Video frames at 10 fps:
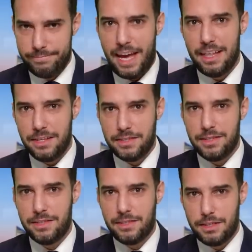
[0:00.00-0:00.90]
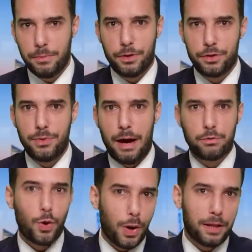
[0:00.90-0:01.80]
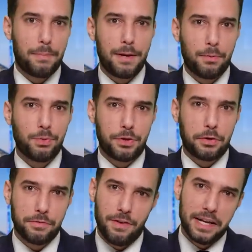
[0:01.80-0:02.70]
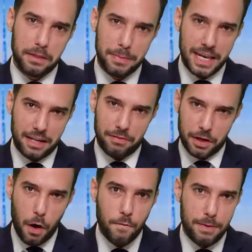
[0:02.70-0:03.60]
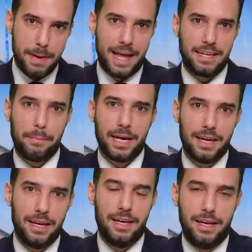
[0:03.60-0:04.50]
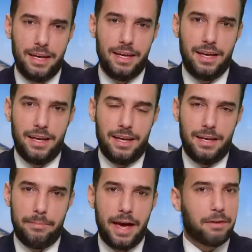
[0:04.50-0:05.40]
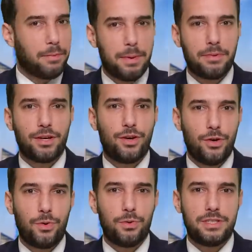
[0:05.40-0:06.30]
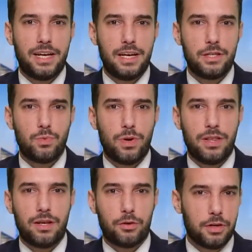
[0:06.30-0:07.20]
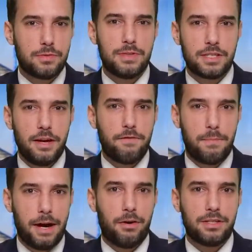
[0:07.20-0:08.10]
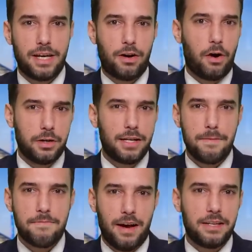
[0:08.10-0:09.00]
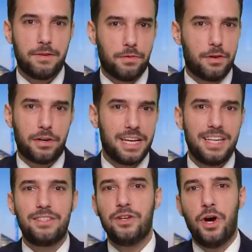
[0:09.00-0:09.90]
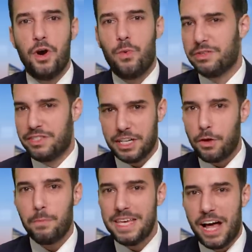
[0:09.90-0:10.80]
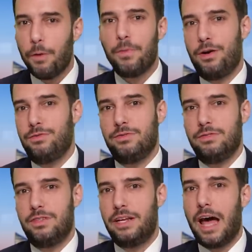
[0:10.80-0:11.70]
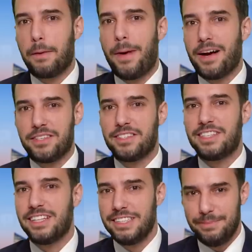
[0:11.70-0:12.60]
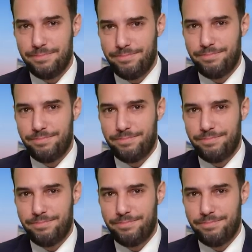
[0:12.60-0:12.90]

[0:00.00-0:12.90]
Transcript: And this is similar to how toilet paper was hard to find at the beginning of the COVID pandemic. Man, remember the good old days when the Christmas gift parents had a hard time finding for their kids was Tickle Me Elmo and not amoxicillin?